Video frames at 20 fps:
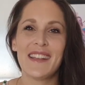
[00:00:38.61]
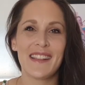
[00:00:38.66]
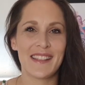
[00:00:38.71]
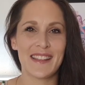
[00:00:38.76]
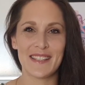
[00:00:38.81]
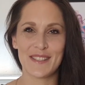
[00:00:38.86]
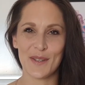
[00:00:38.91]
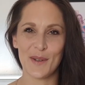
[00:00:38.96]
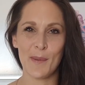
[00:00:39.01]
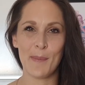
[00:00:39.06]

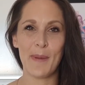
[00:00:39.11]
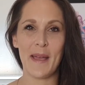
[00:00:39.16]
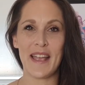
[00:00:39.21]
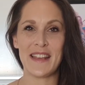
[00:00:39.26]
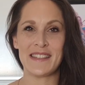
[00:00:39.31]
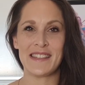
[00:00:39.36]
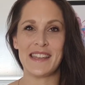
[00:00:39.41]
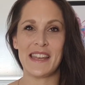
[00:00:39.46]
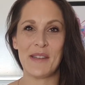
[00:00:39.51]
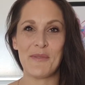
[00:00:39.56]
this whole
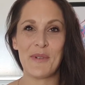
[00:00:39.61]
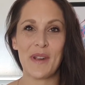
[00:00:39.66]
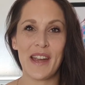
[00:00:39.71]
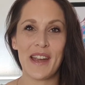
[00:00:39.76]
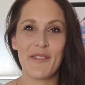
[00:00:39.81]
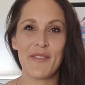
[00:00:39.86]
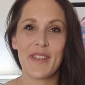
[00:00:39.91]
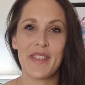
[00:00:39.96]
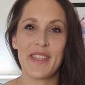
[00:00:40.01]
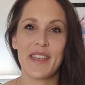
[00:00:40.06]
passion and where
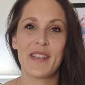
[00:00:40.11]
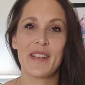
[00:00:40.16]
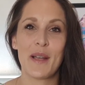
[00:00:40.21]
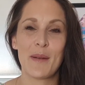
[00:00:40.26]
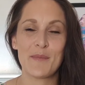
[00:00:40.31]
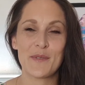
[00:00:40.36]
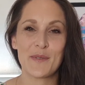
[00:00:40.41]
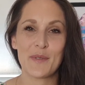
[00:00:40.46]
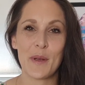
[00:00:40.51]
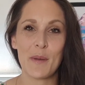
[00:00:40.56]
everything
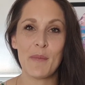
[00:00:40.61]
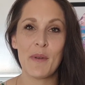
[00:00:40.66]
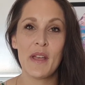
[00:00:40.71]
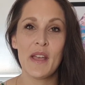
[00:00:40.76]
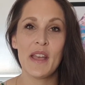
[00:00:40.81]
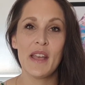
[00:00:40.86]
comes from.